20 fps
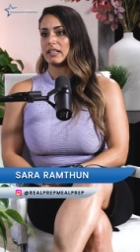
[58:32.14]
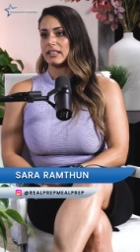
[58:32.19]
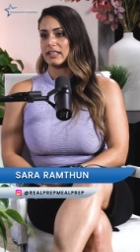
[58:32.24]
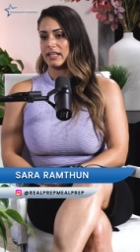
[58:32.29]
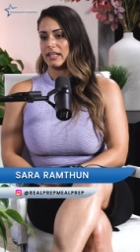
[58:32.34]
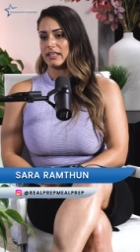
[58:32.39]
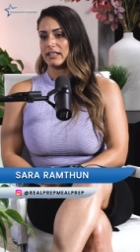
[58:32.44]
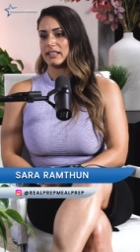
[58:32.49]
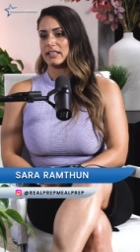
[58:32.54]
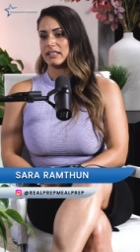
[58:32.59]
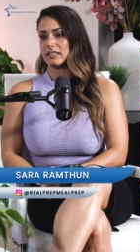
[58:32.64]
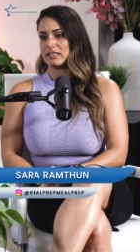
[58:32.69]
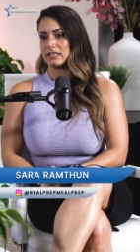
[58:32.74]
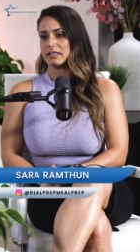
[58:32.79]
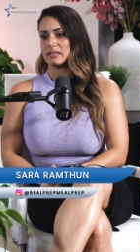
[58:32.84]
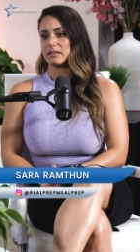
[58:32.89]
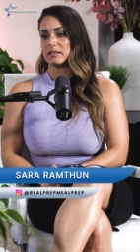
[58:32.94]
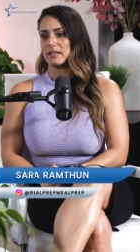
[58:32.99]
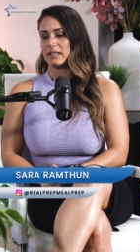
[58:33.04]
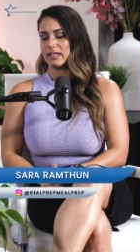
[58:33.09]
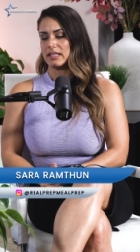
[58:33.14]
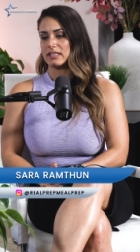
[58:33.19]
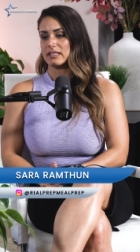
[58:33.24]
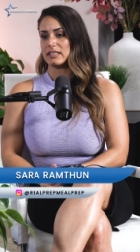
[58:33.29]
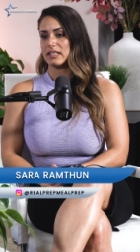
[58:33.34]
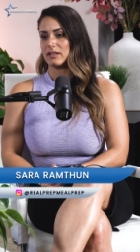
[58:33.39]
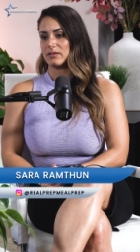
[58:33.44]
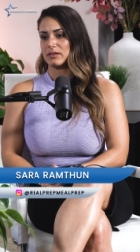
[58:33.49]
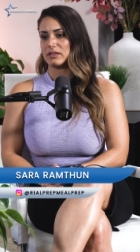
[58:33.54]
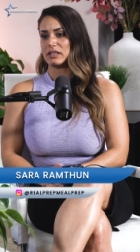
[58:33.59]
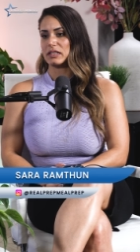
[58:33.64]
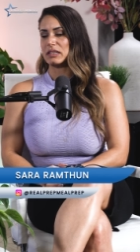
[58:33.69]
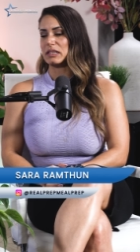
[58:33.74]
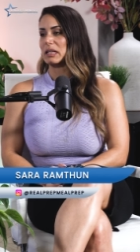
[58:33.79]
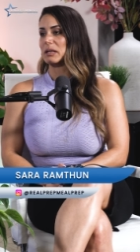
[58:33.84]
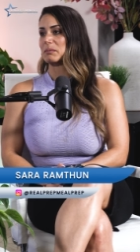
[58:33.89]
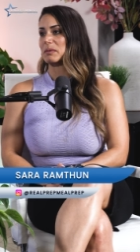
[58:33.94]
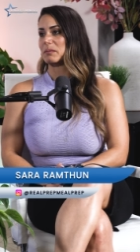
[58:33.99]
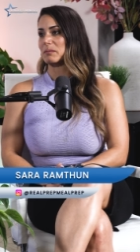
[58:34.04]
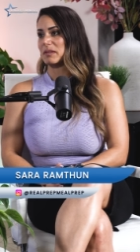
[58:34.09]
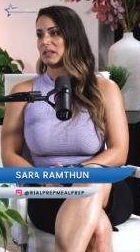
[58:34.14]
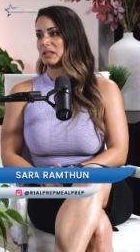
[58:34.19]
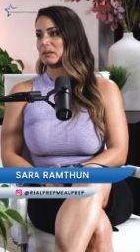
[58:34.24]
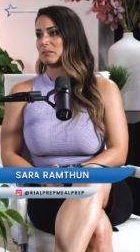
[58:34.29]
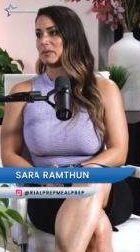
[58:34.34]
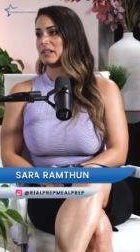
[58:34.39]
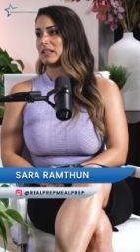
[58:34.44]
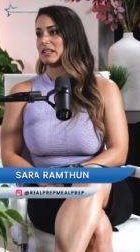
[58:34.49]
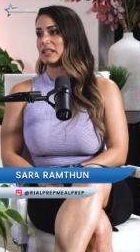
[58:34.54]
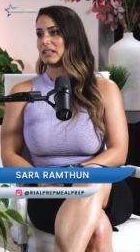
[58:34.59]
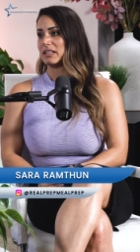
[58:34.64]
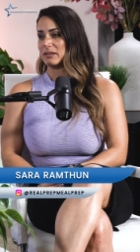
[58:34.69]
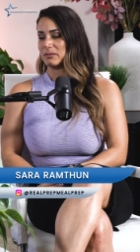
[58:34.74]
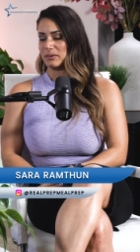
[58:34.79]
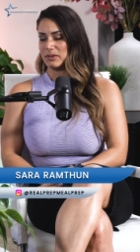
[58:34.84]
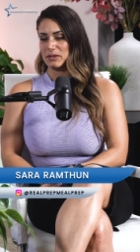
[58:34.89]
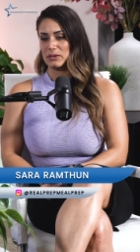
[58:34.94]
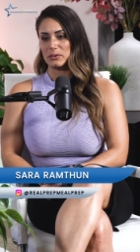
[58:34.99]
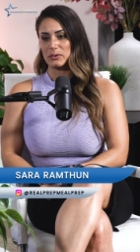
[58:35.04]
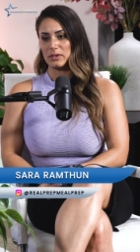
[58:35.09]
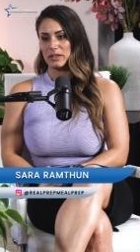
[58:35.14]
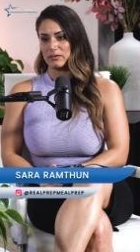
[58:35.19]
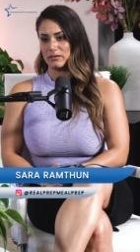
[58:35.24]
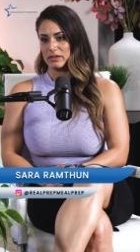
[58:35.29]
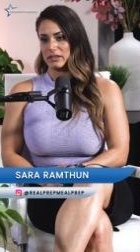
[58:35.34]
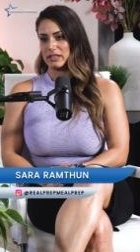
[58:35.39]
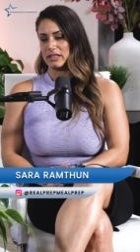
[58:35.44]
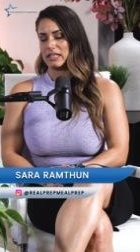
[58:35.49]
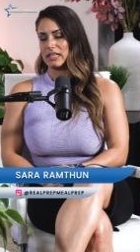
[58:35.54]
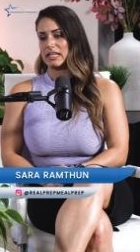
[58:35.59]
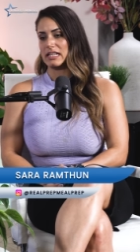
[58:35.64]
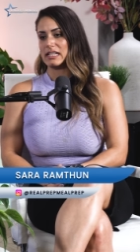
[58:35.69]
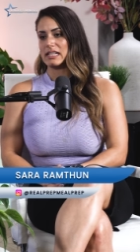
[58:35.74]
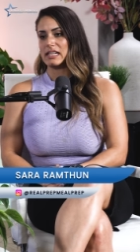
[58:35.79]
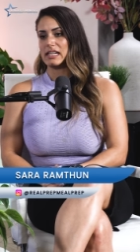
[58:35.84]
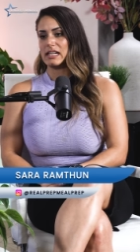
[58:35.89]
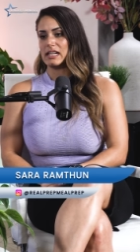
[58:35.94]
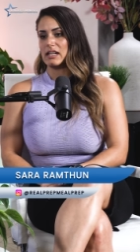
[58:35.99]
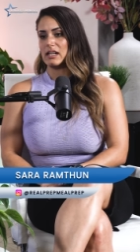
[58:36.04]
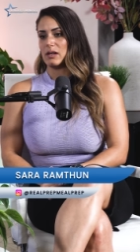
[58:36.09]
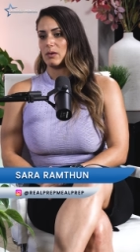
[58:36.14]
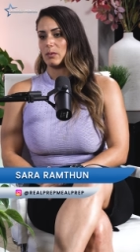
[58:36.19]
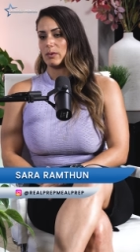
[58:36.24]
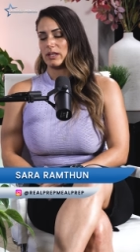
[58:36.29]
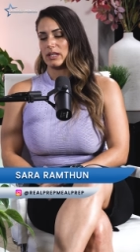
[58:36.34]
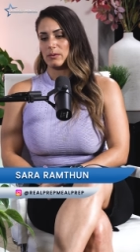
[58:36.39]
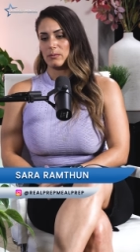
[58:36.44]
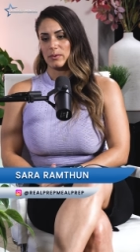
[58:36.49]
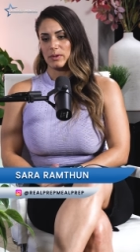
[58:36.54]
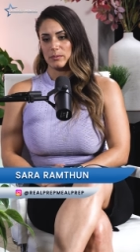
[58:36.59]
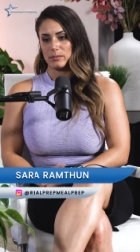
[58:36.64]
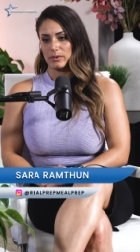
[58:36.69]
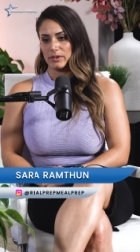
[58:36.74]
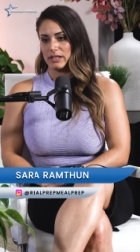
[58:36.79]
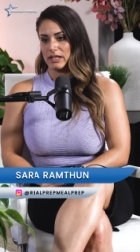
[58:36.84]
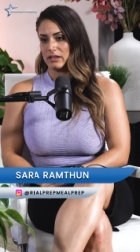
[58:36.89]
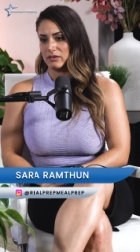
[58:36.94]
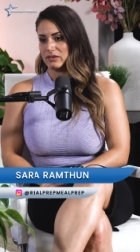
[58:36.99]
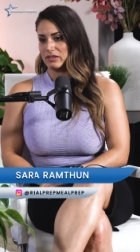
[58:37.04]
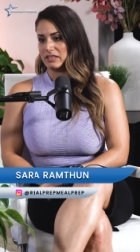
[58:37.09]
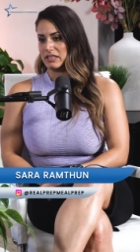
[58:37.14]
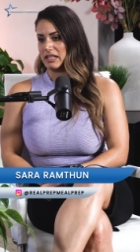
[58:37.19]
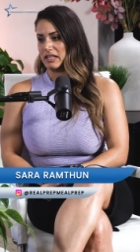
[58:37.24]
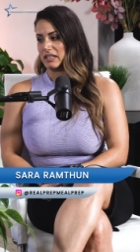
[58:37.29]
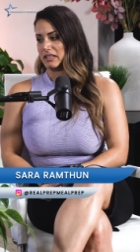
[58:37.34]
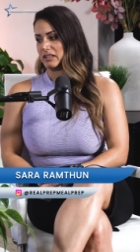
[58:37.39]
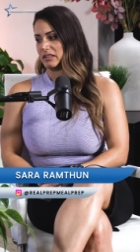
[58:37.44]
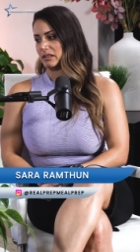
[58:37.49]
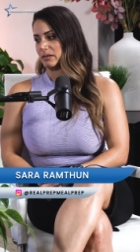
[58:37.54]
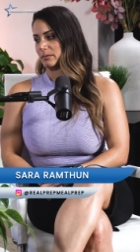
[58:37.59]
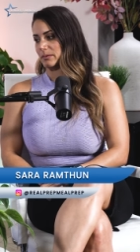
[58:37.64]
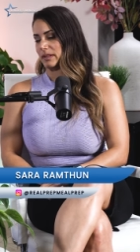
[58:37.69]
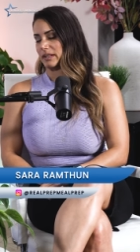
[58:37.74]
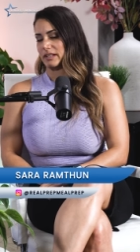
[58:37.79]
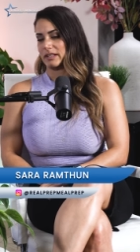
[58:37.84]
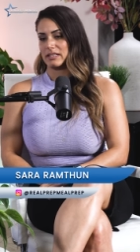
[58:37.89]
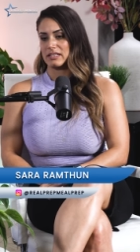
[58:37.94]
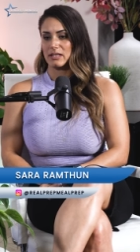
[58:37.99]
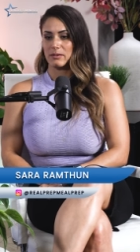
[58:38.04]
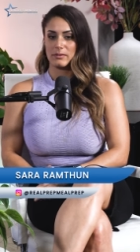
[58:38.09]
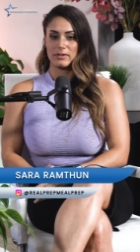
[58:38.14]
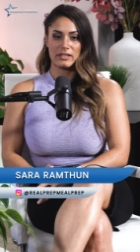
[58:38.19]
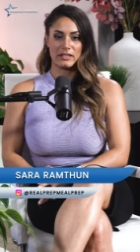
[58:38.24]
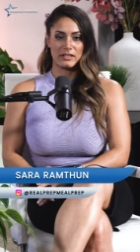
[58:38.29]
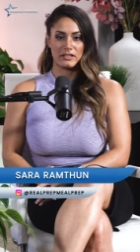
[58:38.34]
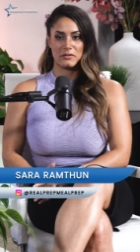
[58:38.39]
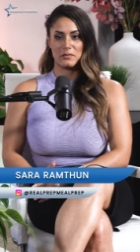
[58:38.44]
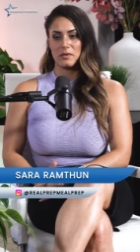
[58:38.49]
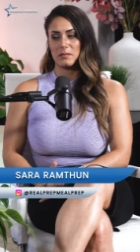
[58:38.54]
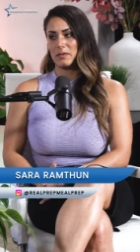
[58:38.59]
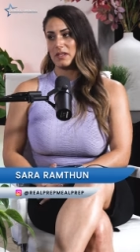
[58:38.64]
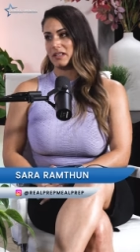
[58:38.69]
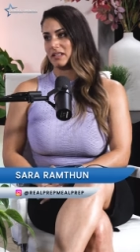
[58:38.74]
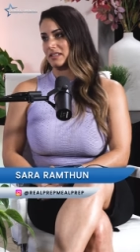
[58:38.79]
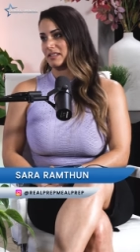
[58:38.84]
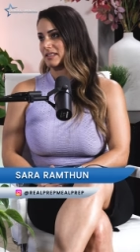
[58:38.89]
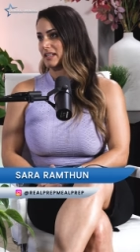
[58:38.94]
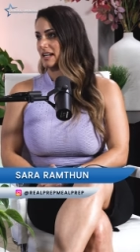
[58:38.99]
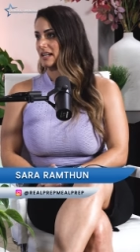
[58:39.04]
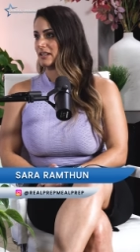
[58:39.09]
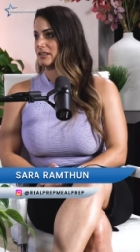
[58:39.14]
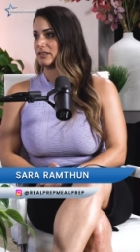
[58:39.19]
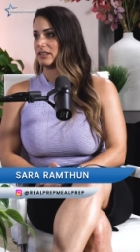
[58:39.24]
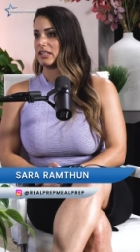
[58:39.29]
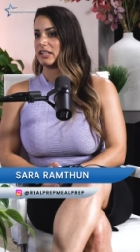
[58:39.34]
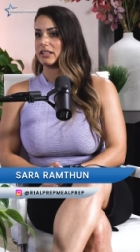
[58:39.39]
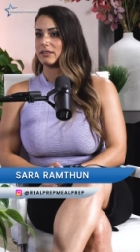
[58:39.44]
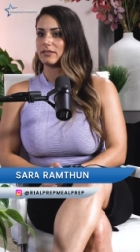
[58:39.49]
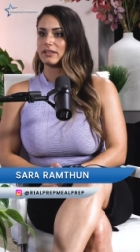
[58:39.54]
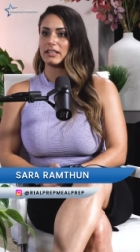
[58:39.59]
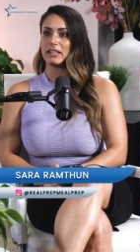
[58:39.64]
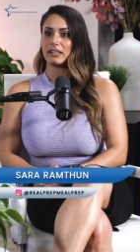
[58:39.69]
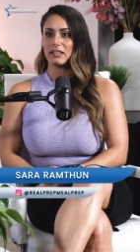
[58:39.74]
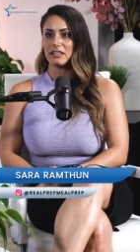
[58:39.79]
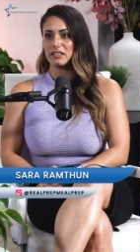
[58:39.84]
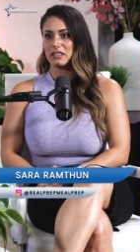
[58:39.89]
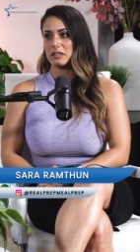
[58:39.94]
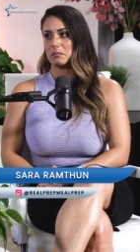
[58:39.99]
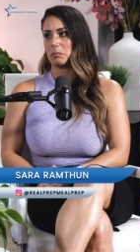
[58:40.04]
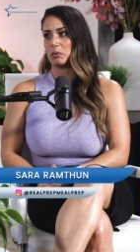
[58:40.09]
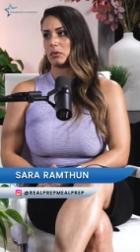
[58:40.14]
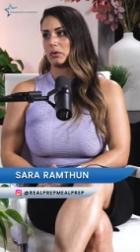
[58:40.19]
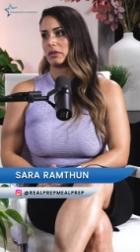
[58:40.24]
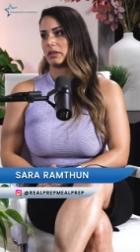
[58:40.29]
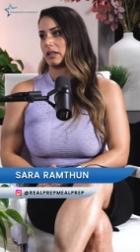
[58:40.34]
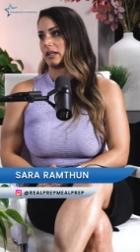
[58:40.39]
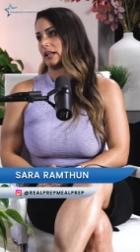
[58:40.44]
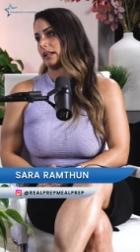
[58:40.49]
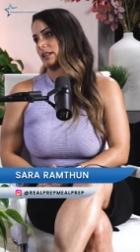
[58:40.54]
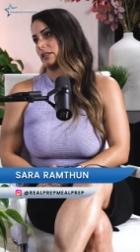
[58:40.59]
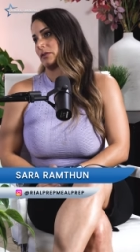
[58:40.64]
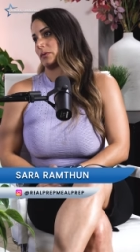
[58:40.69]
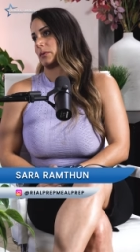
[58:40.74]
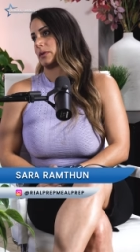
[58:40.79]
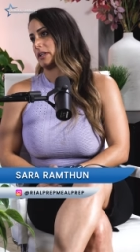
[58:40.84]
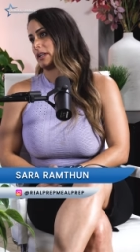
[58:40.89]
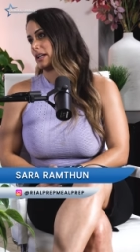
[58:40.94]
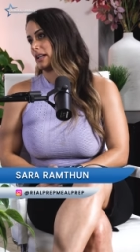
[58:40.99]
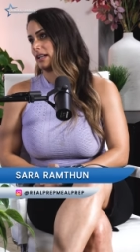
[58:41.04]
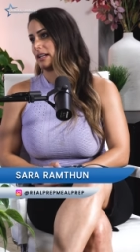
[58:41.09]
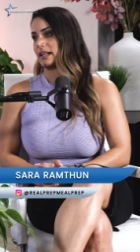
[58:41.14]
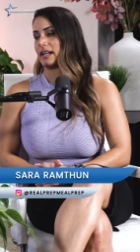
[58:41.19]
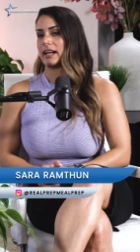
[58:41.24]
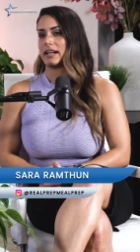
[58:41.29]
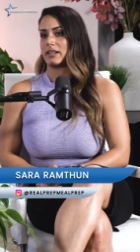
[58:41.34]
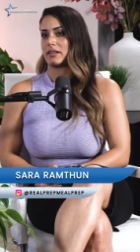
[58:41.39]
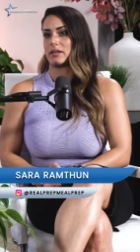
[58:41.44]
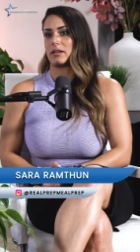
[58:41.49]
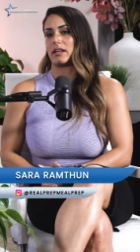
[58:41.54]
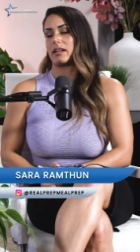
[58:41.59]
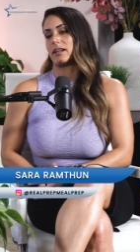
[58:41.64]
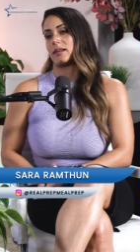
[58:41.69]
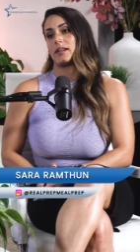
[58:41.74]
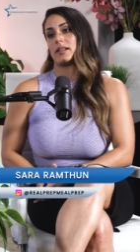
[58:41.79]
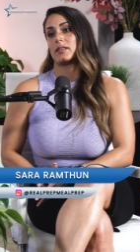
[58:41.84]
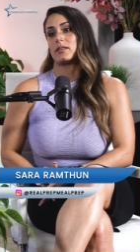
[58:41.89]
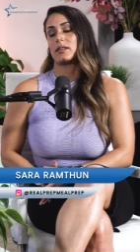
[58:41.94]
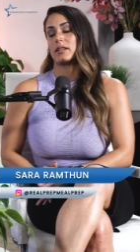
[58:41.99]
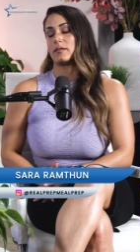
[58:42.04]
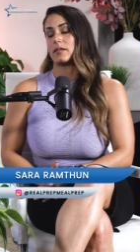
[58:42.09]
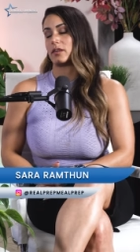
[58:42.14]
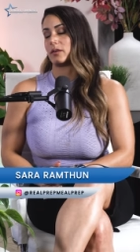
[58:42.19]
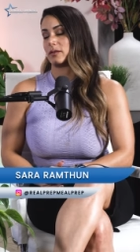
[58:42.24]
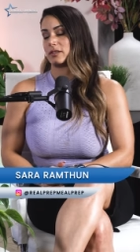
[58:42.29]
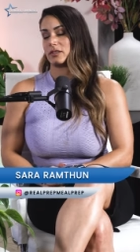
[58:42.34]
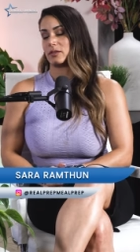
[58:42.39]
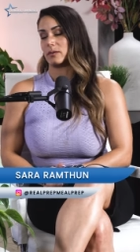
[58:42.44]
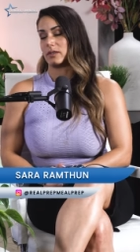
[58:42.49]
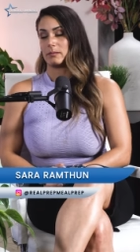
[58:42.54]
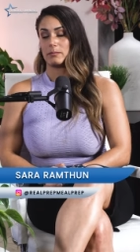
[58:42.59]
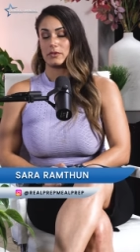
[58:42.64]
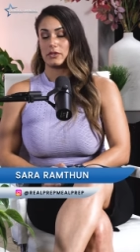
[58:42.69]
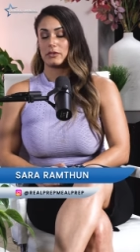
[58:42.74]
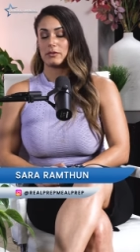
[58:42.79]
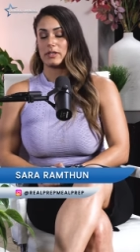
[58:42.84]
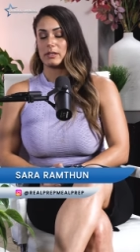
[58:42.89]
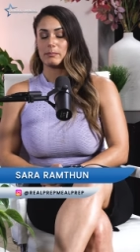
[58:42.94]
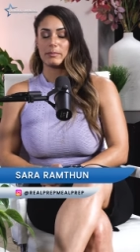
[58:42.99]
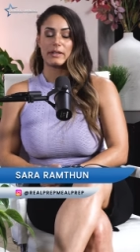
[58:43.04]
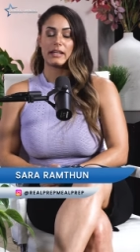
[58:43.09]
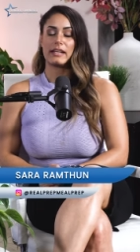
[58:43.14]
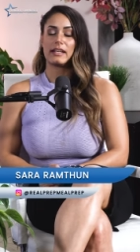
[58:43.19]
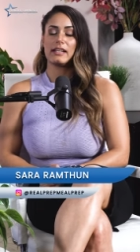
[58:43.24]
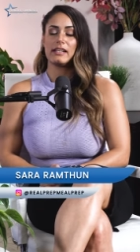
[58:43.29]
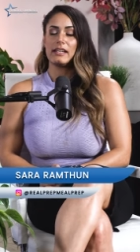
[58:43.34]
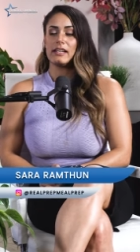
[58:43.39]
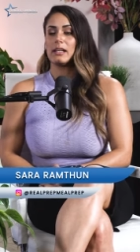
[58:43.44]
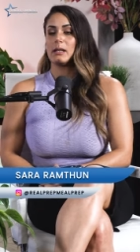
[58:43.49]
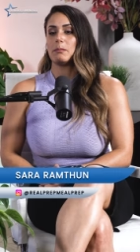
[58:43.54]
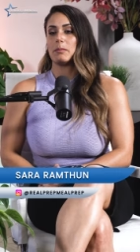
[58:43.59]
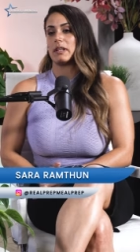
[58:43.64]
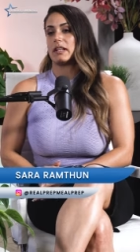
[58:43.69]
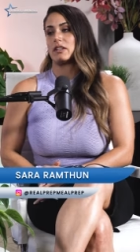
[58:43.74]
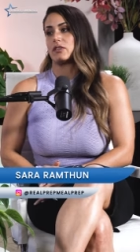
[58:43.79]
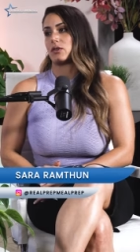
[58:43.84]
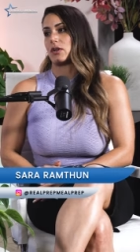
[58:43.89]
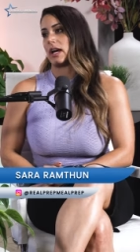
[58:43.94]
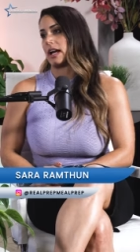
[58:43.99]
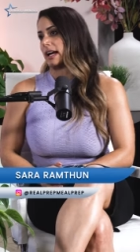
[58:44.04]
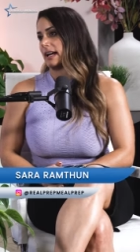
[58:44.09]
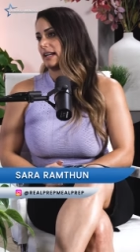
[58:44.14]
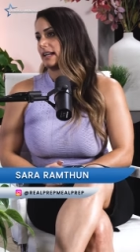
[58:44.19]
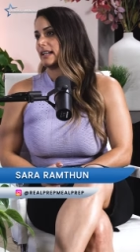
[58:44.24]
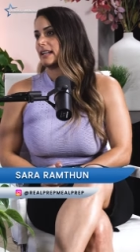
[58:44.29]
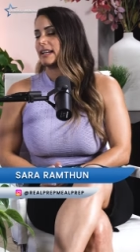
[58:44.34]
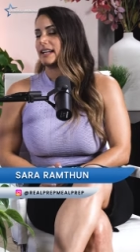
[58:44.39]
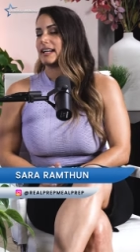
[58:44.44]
yeah he's he's definitely like my mini me he, we do everything we, we work out together. Like I said, we did the swimming, the cycling. If he does a sport, I join it. I don't, I don't even always know what I'm doing, but mm. but I try,